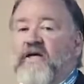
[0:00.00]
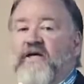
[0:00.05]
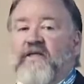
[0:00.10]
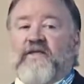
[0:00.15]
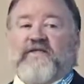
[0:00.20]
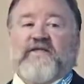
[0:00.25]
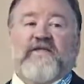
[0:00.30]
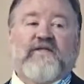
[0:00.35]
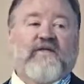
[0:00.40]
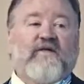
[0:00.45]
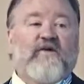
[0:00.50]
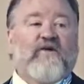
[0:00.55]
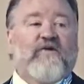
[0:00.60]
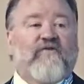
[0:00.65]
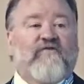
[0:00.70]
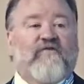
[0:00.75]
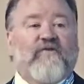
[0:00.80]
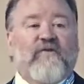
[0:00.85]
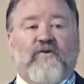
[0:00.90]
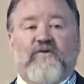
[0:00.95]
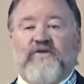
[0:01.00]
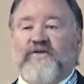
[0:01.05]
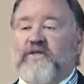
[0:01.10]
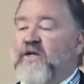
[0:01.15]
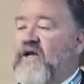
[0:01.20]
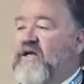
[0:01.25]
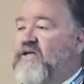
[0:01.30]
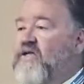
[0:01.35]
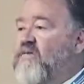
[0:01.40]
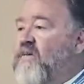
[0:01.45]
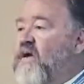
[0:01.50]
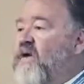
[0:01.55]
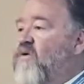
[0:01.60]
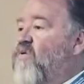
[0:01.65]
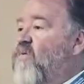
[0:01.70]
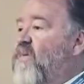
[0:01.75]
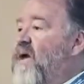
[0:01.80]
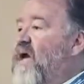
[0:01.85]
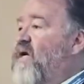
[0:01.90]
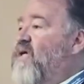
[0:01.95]
This isn't good for those that like to
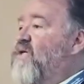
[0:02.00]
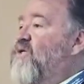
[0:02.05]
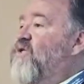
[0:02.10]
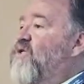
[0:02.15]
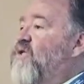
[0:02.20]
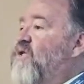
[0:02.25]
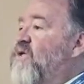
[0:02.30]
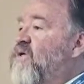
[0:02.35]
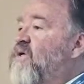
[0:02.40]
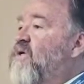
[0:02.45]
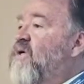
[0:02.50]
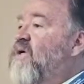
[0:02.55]
micromanage,